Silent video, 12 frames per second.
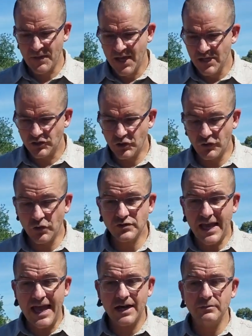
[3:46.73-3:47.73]
So those
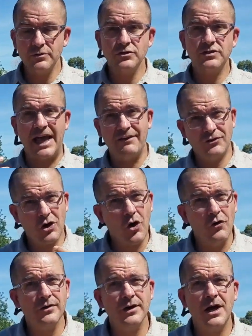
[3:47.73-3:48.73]
animals have to
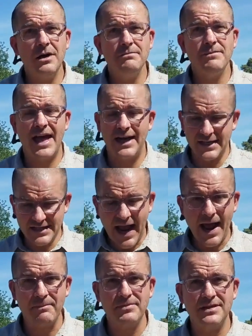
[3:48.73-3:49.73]
overcome and
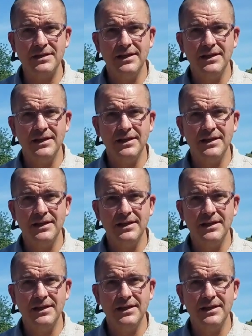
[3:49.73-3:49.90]
adapt